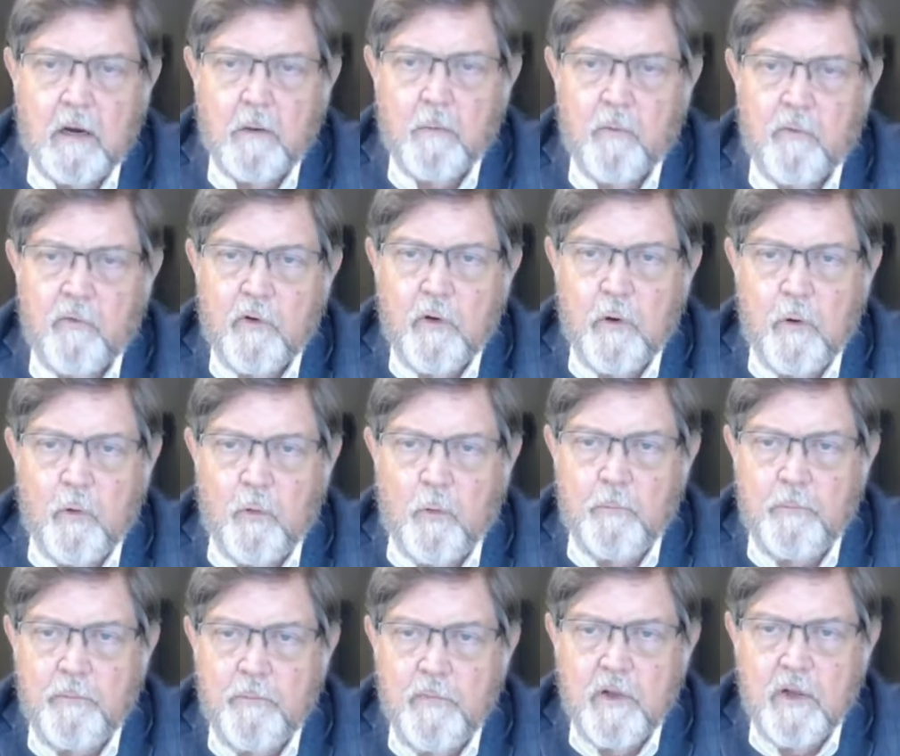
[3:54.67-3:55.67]
So
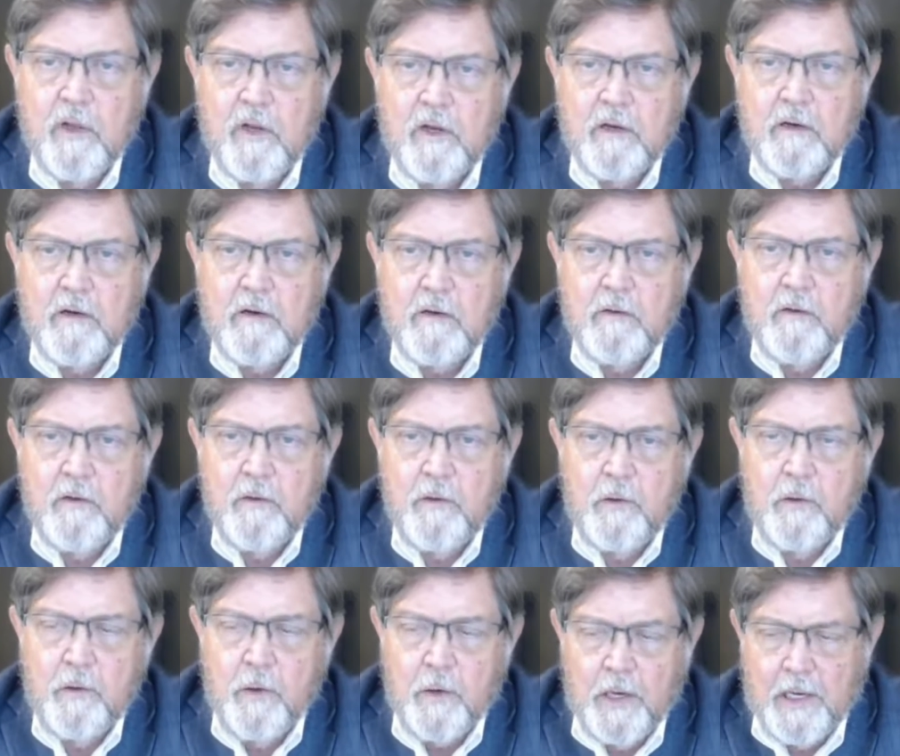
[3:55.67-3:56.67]

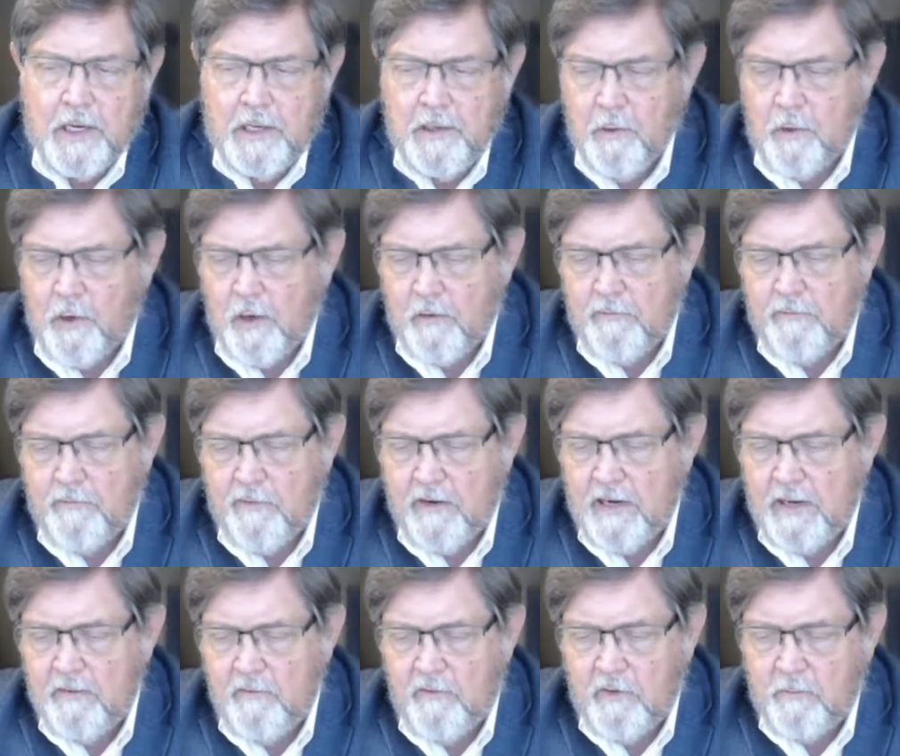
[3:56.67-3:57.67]
you're going to
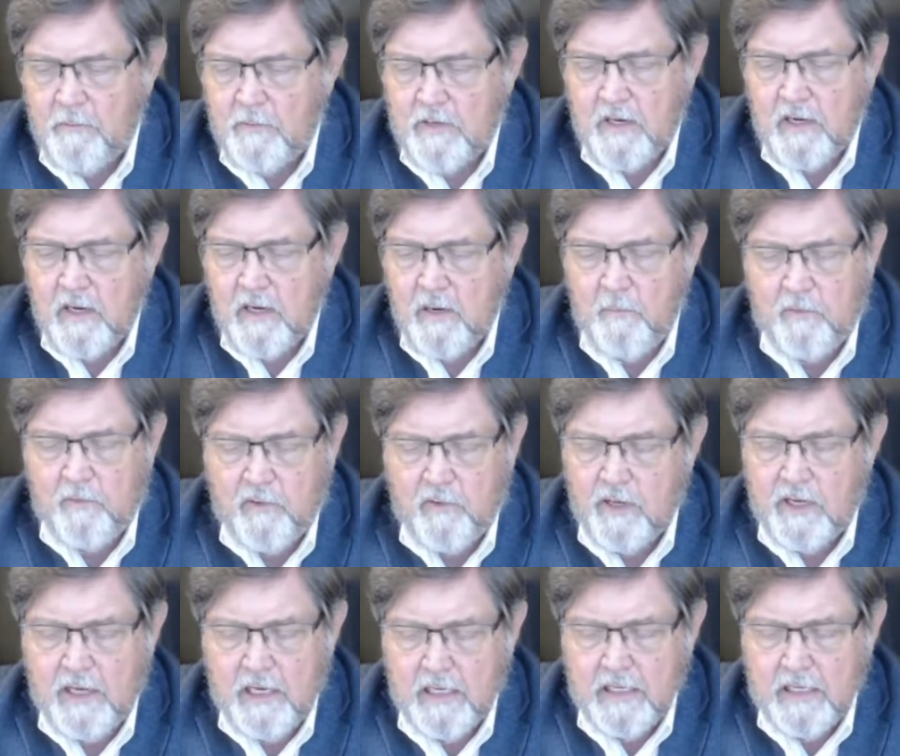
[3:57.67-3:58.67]
find sometimes that